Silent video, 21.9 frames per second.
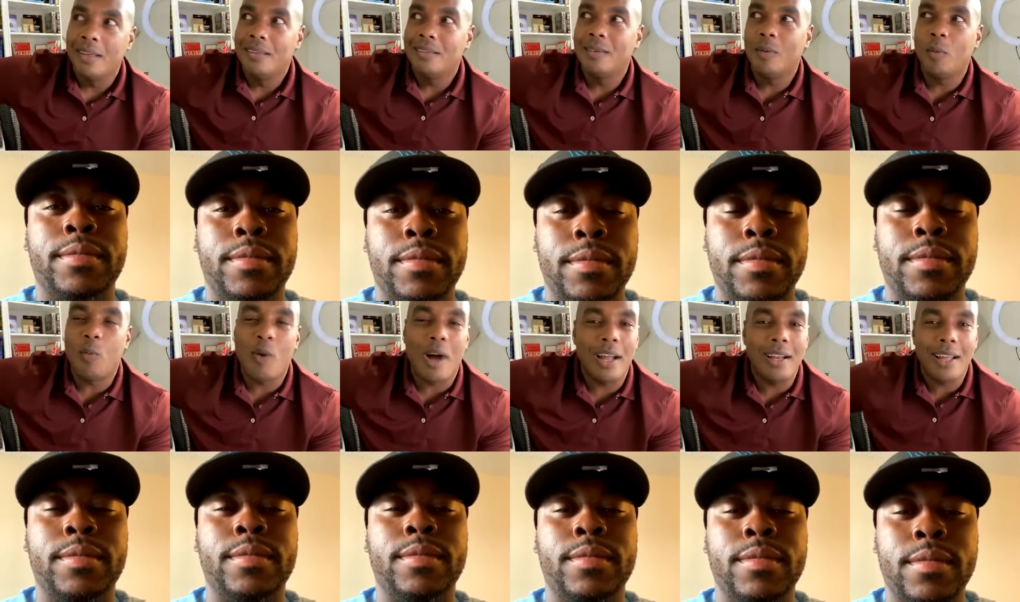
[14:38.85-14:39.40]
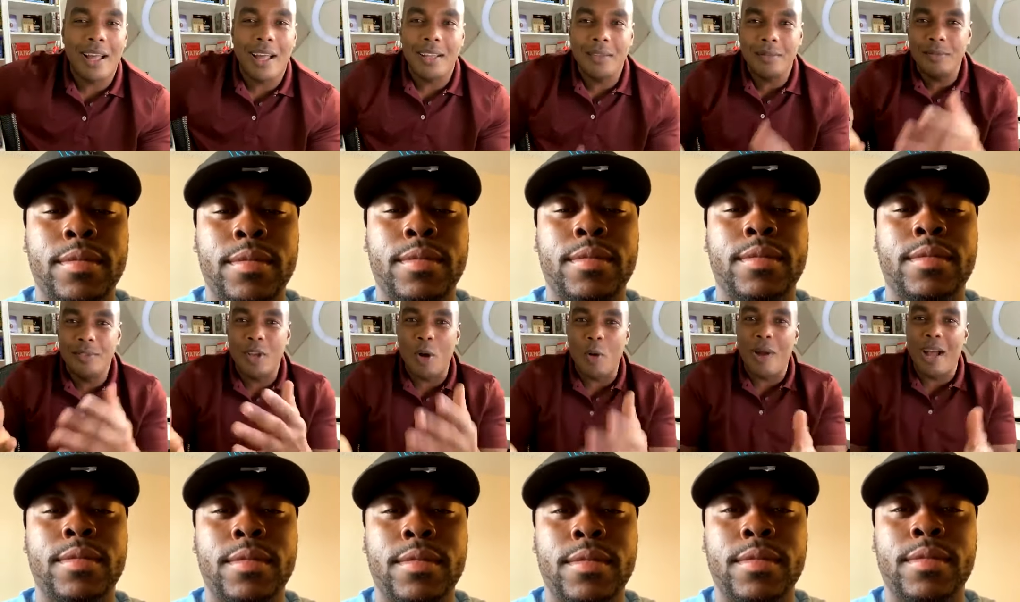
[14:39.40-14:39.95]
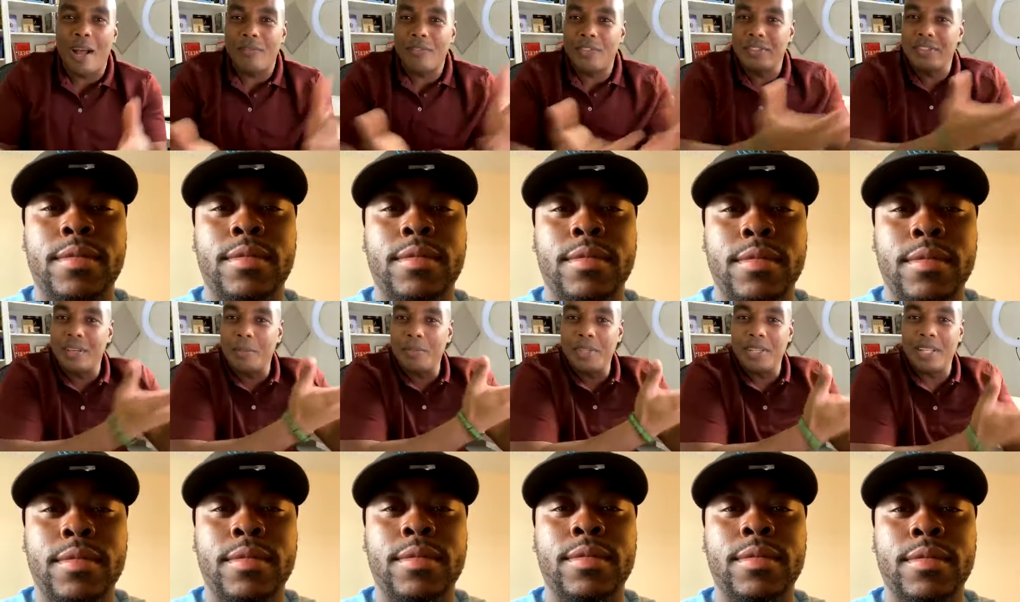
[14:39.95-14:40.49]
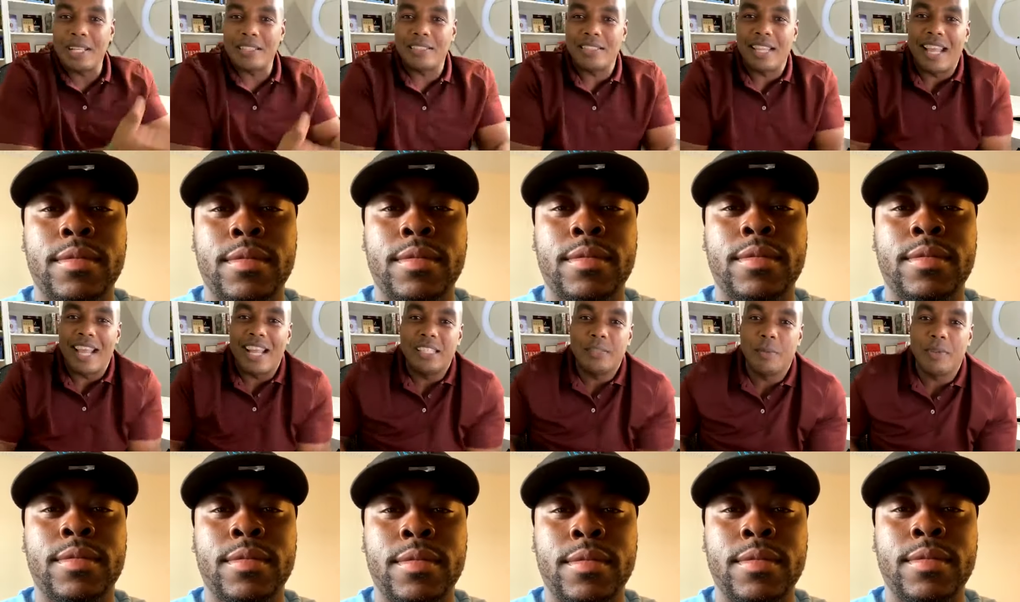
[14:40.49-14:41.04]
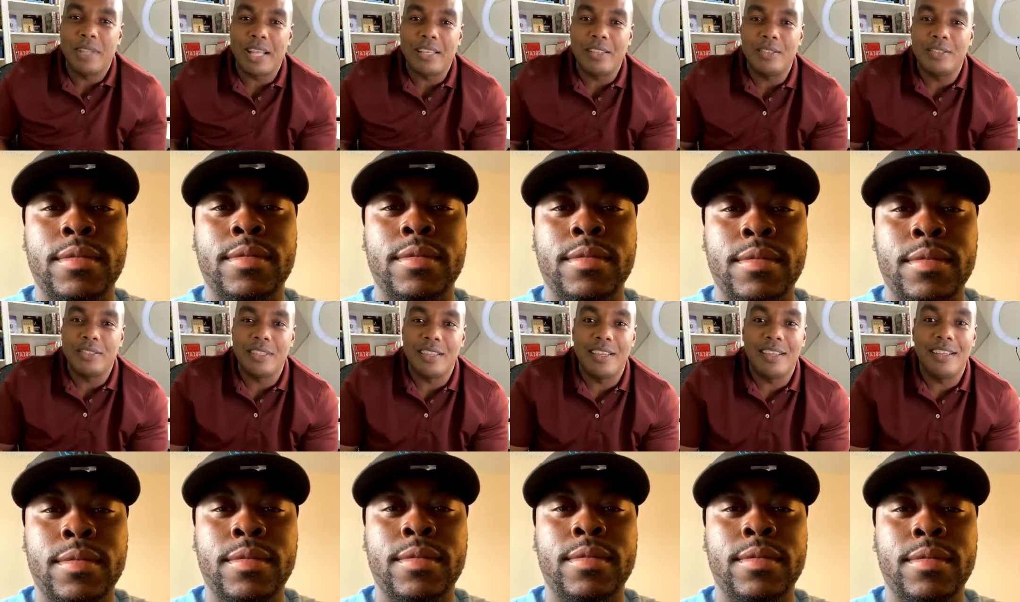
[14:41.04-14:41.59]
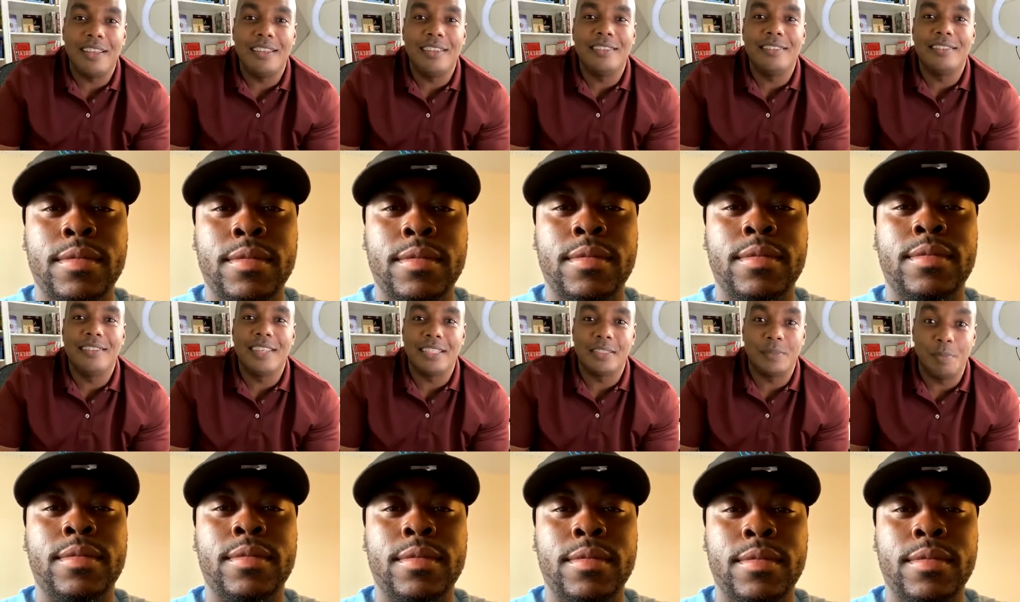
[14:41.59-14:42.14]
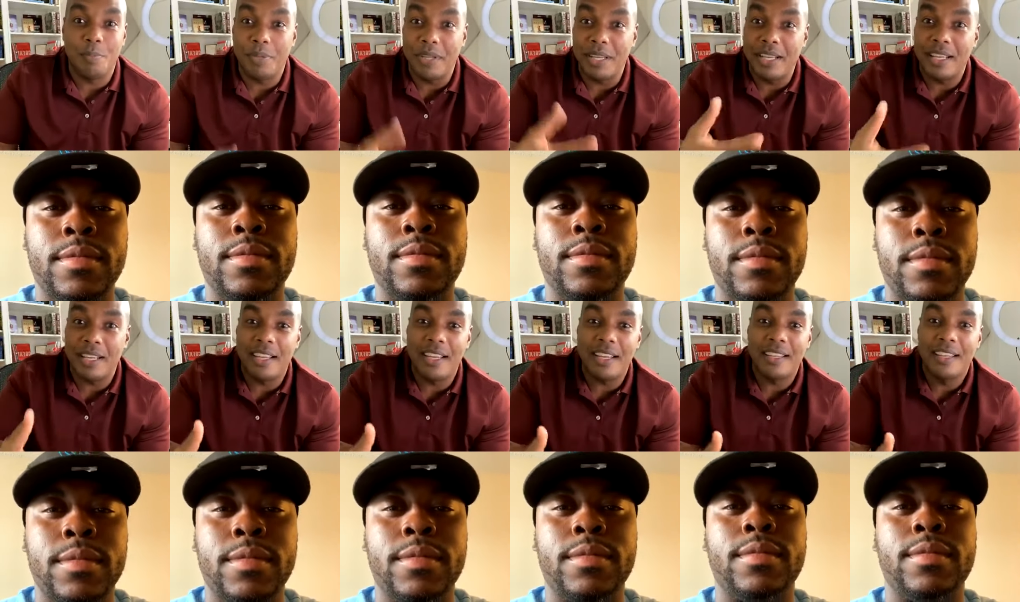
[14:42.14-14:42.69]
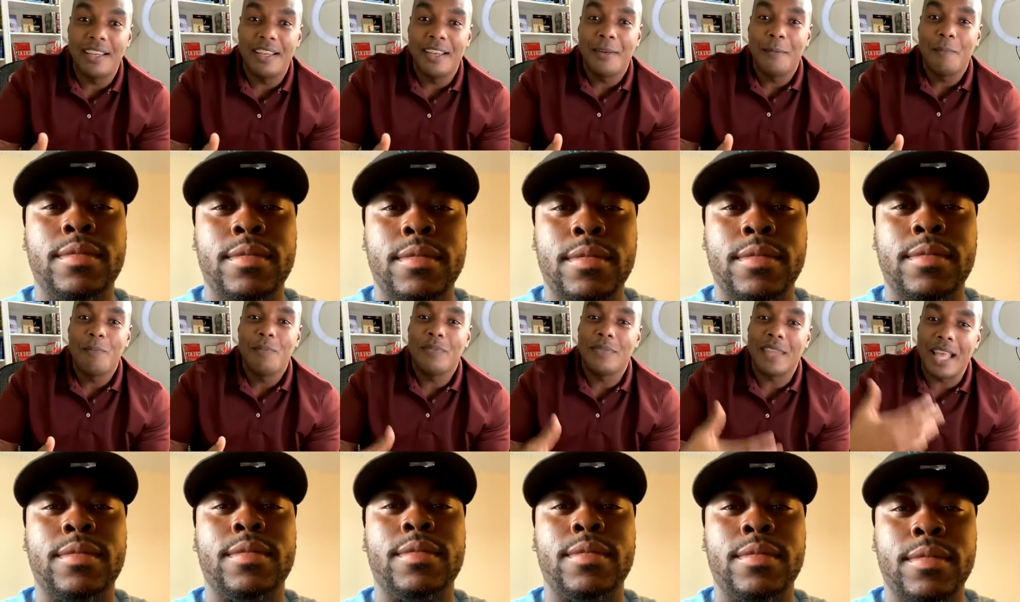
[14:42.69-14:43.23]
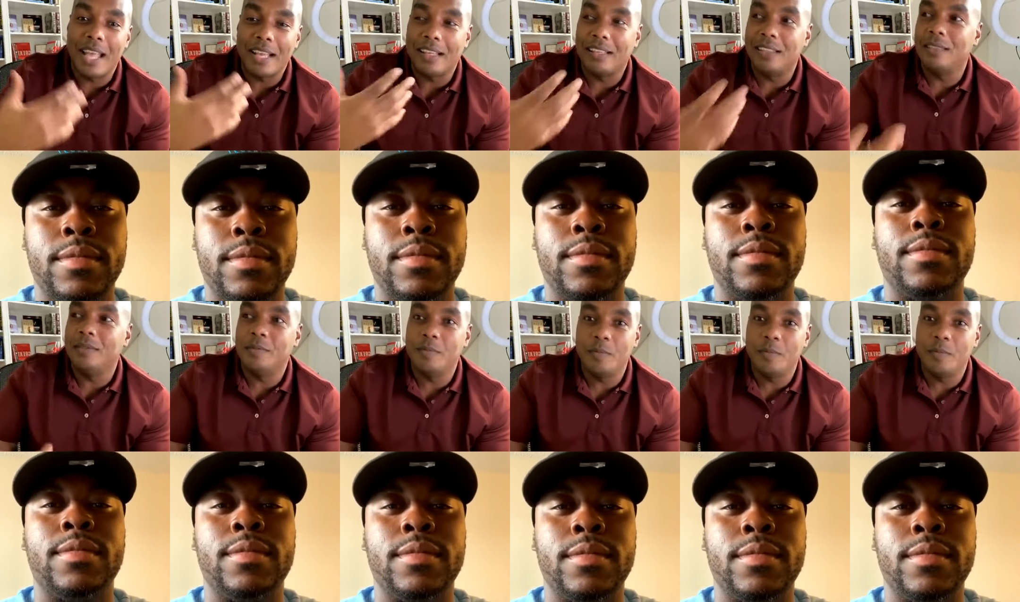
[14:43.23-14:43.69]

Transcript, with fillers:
Speaker 1: Why not go after something that's tangible, like you said, that's big, that can